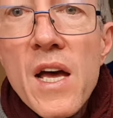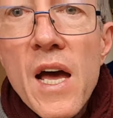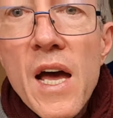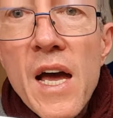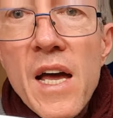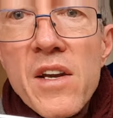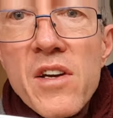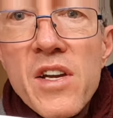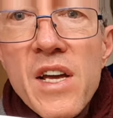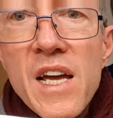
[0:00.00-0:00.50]

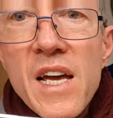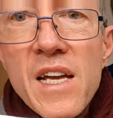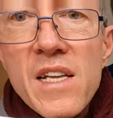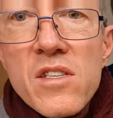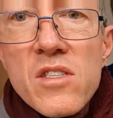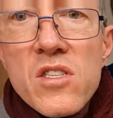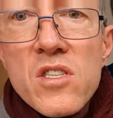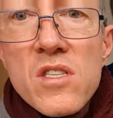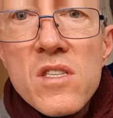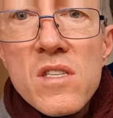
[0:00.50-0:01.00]
and
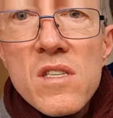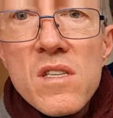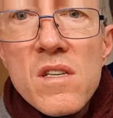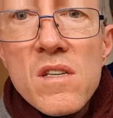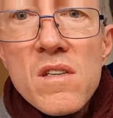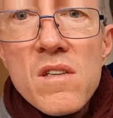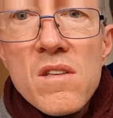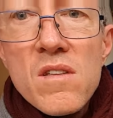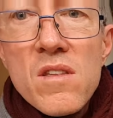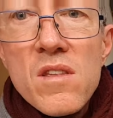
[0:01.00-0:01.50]
hence
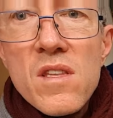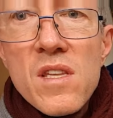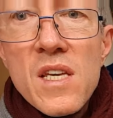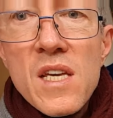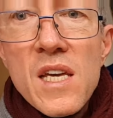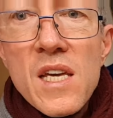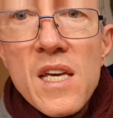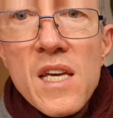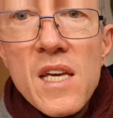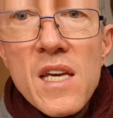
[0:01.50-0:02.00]

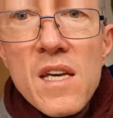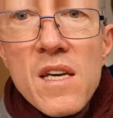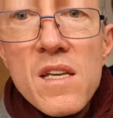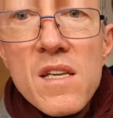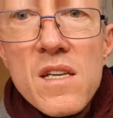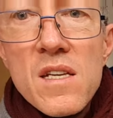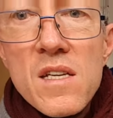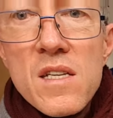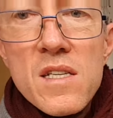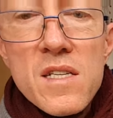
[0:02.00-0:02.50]
the
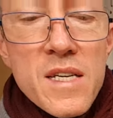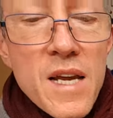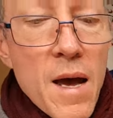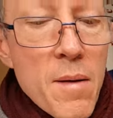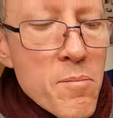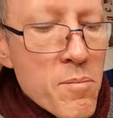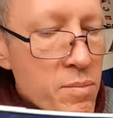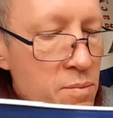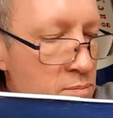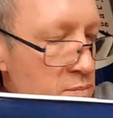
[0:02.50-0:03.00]

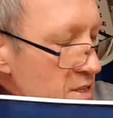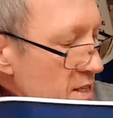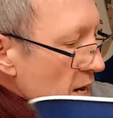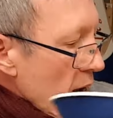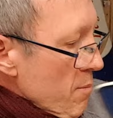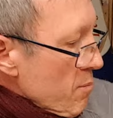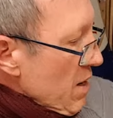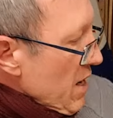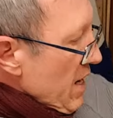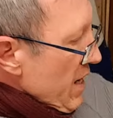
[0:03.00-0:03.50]

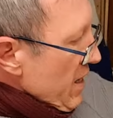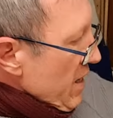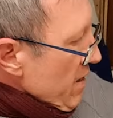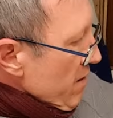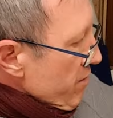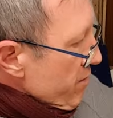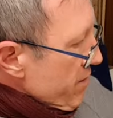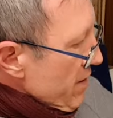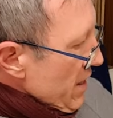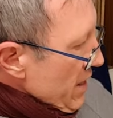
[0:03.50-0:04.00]
dabbling
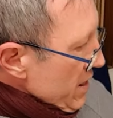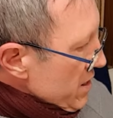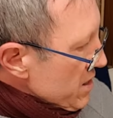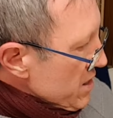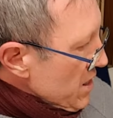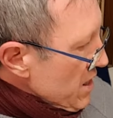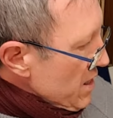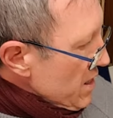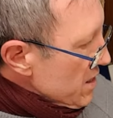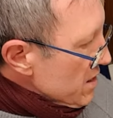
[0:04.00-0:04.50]
effect
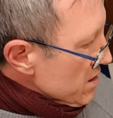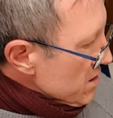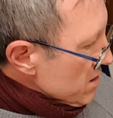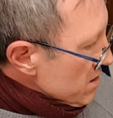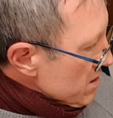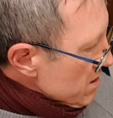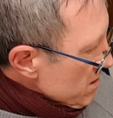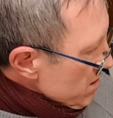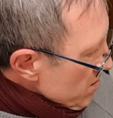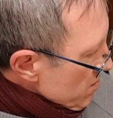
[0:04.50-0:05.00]

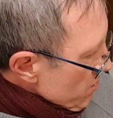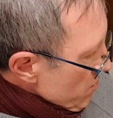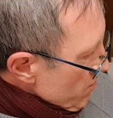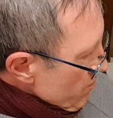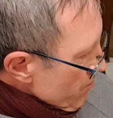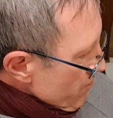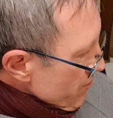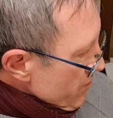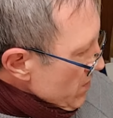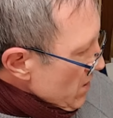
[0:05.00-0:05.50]
is
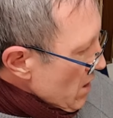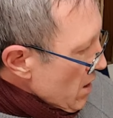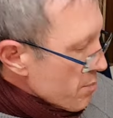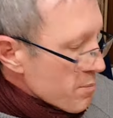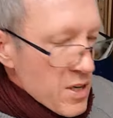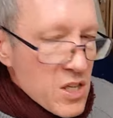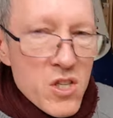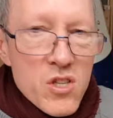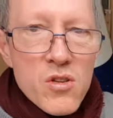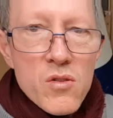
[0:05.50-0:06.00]
a
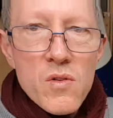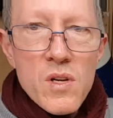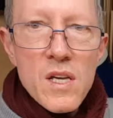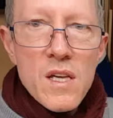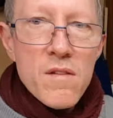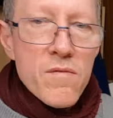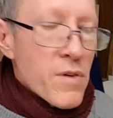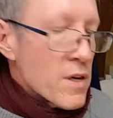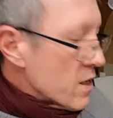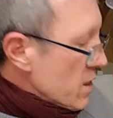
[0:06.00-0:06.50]
bit too
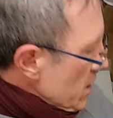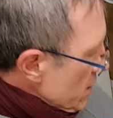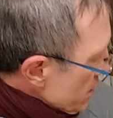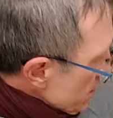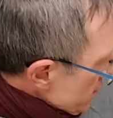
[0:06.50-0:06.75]
even in